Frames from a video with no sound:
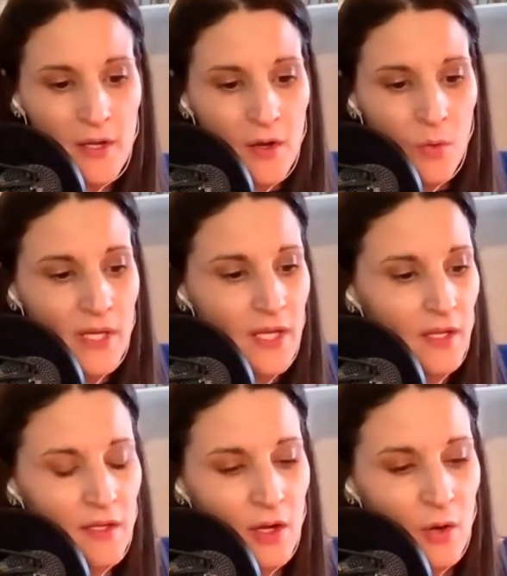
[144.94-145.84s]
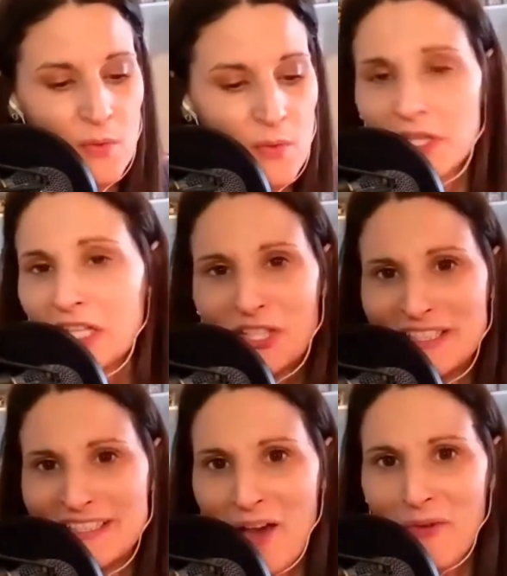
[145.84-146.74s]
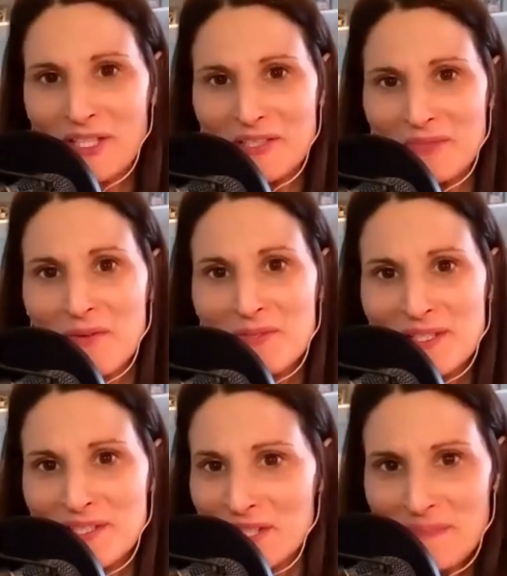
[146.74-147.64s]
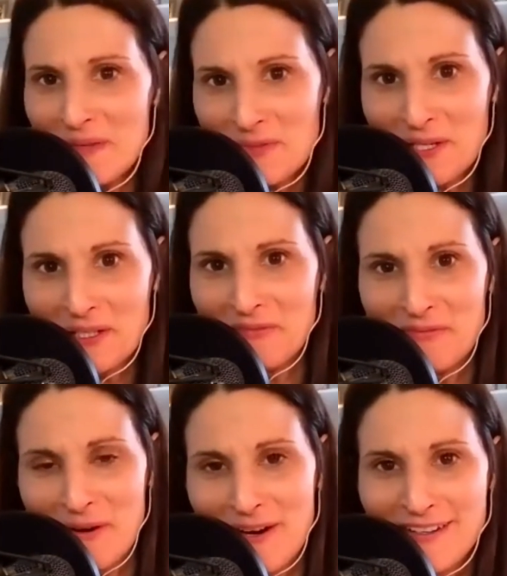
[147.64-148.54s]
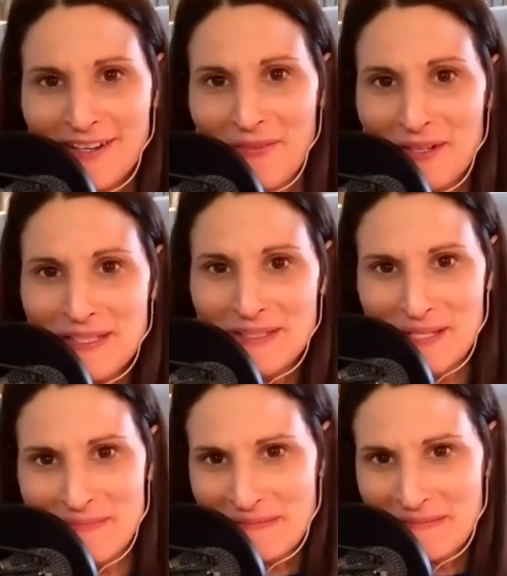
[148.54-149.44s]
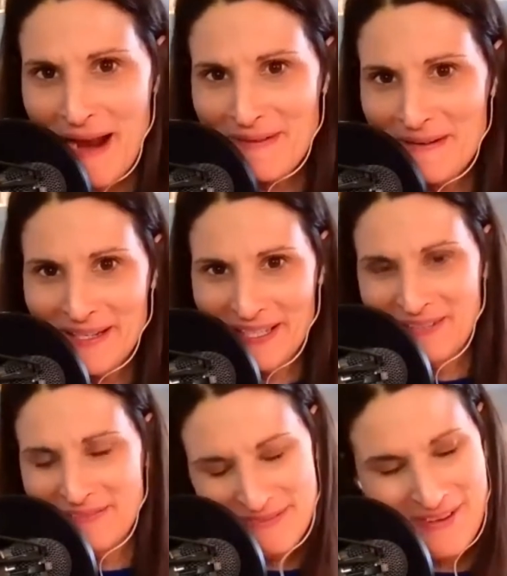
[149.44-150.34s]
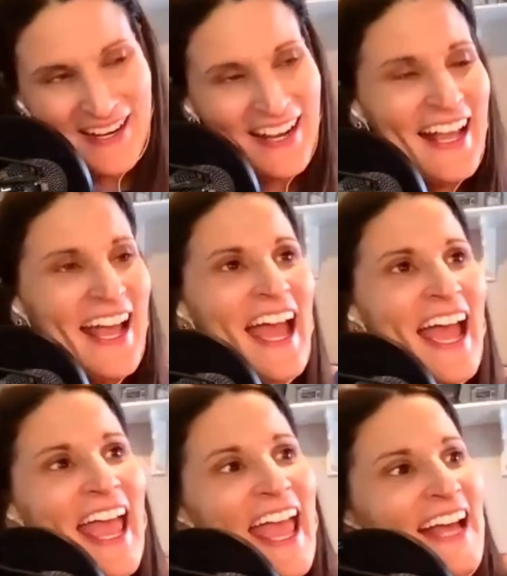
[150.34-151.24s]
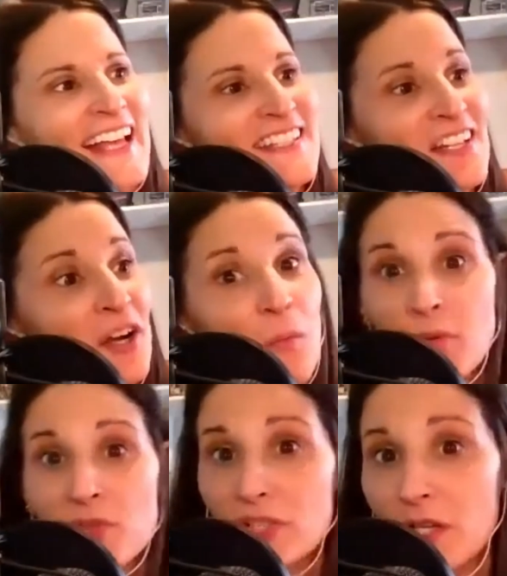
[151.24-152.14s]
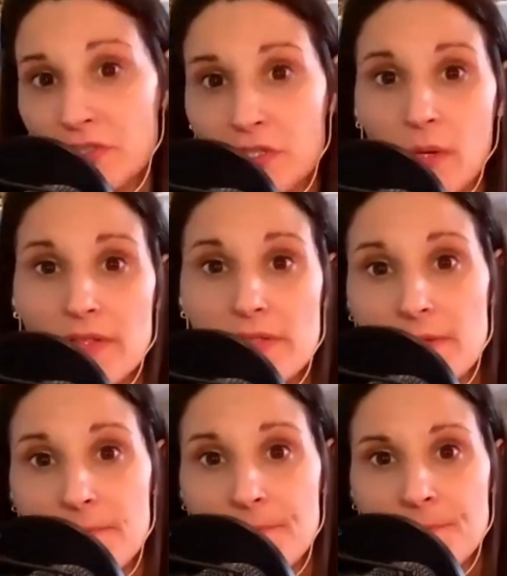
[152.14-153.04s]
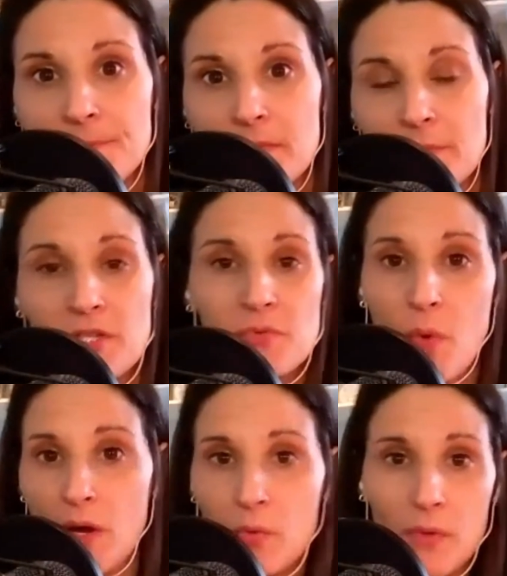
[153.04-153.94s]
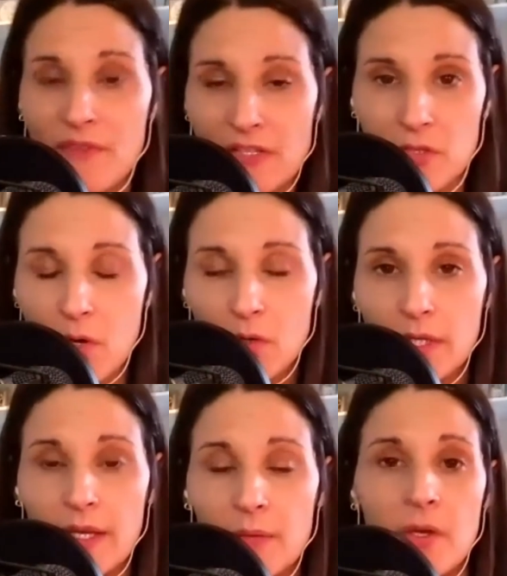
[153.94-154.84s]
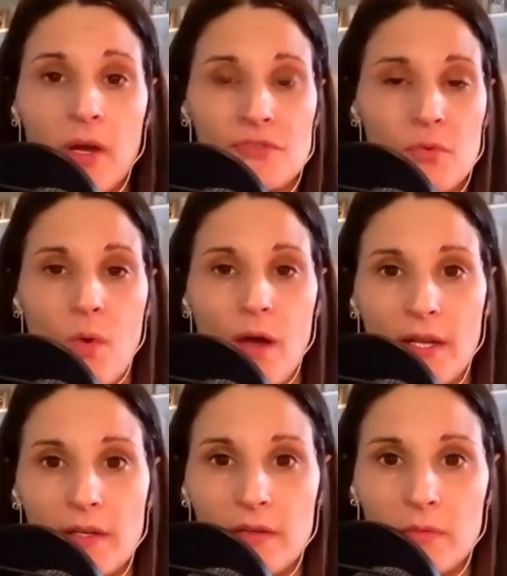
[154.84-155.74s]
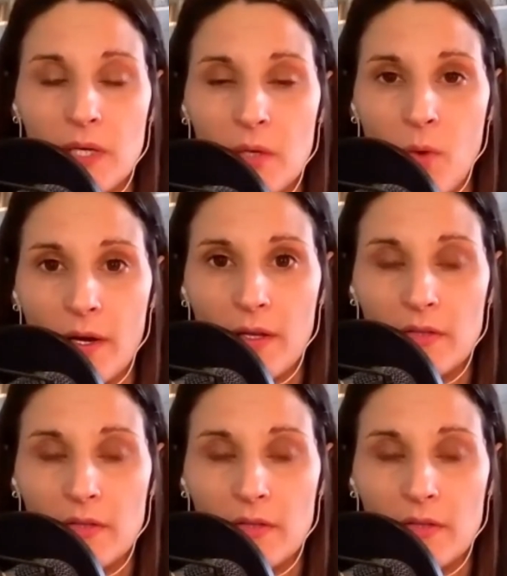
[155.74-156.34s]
really looked at what was the cheapest we could afford, what's the cheapest property we could afford, and what was close to us, because we wanted to invest locally, and we didn't want to,